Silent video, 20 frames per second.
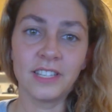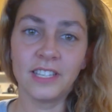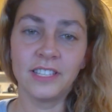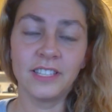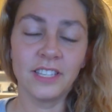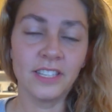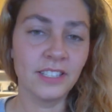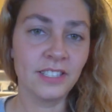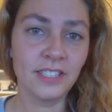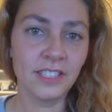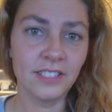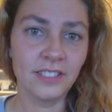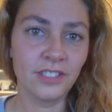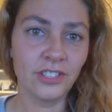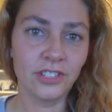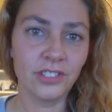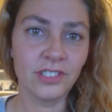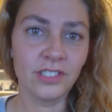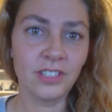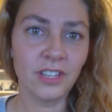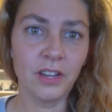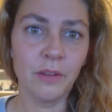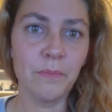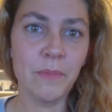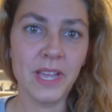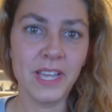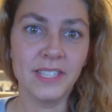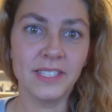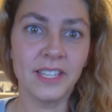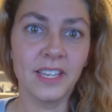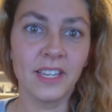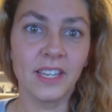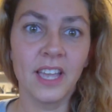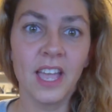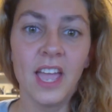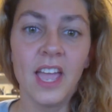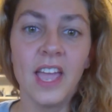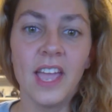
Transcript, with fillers: in this is just amazing.